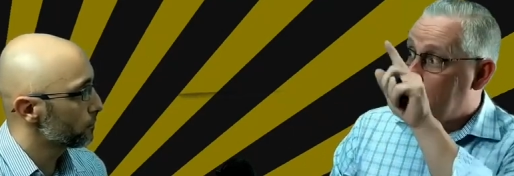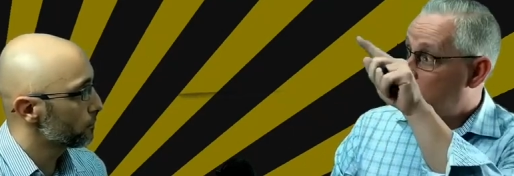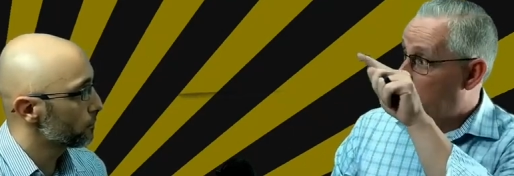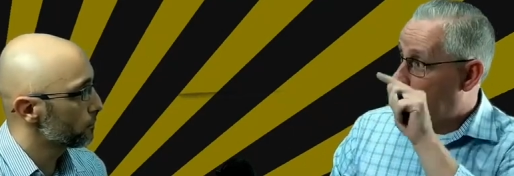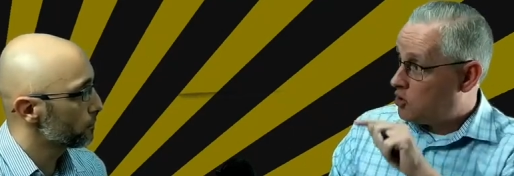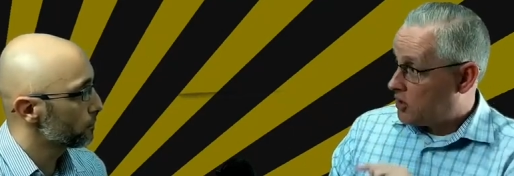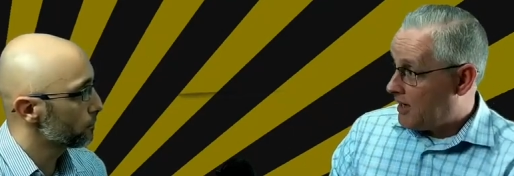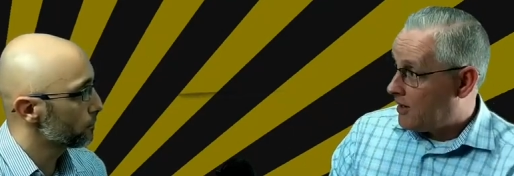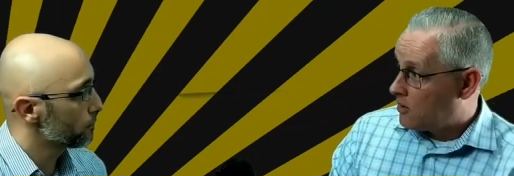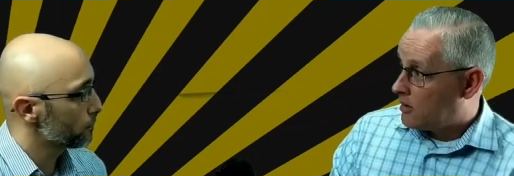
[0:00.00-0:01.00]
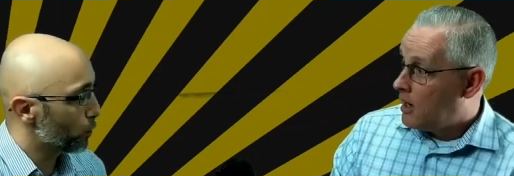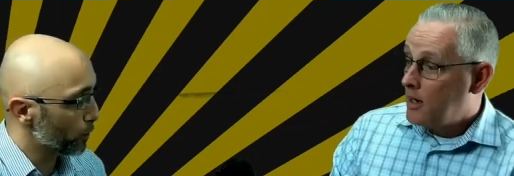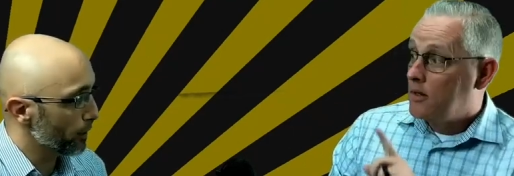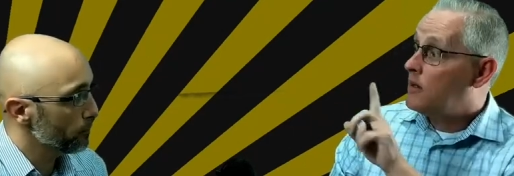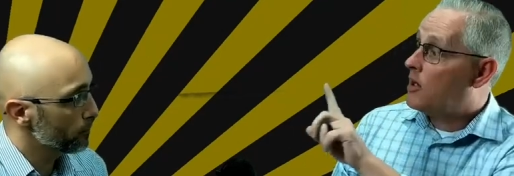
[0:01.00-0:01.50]
Speaker 1: Change your standard.
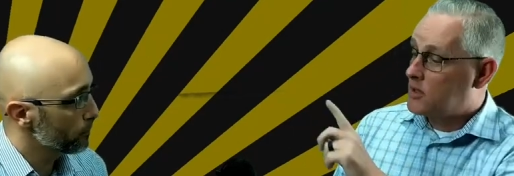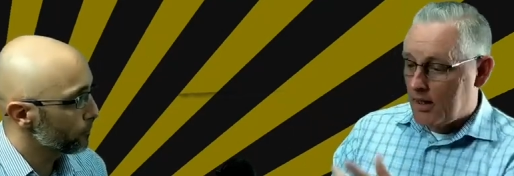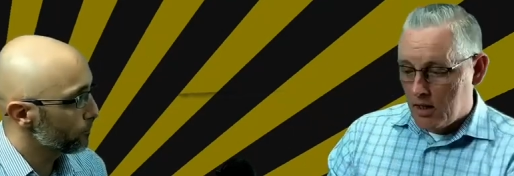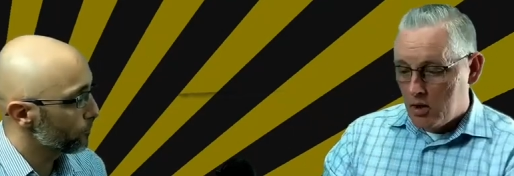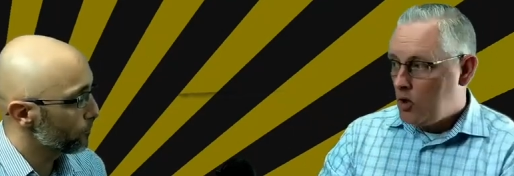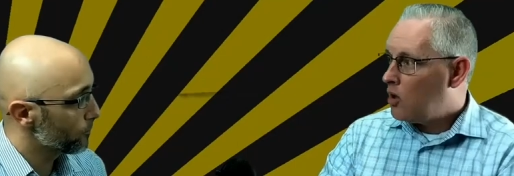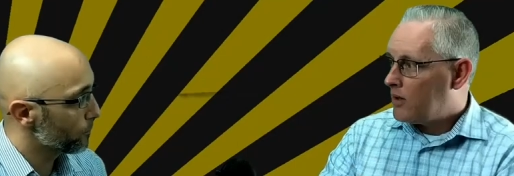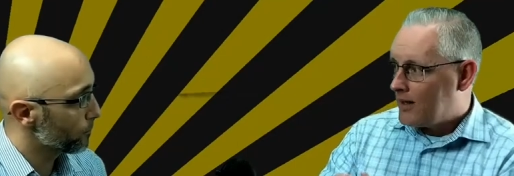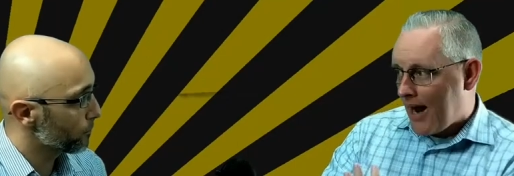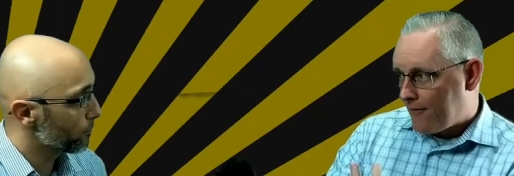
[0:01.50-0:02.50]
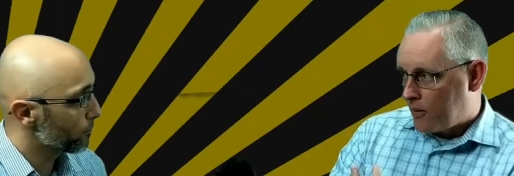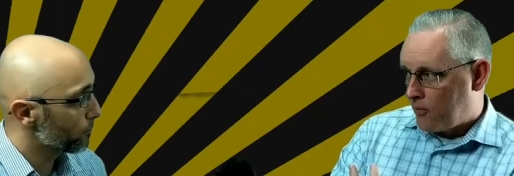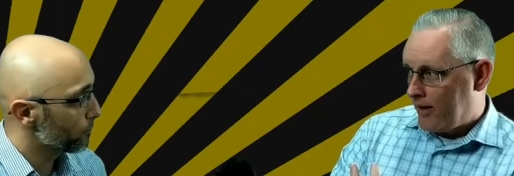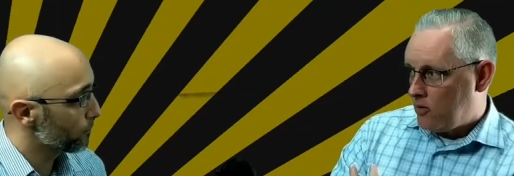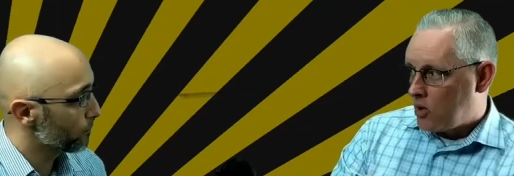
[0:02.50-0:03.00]
Okay. Here's the thing. You don't get to have the
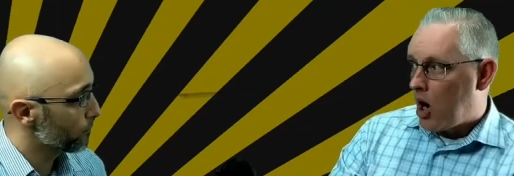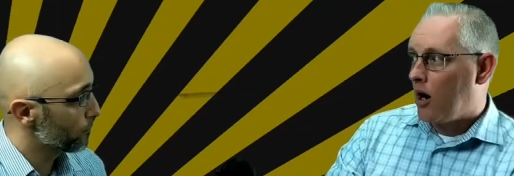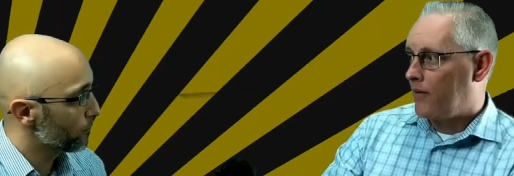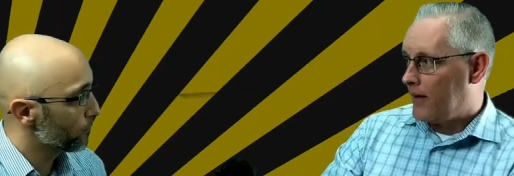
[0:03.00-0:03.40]
brand new car and the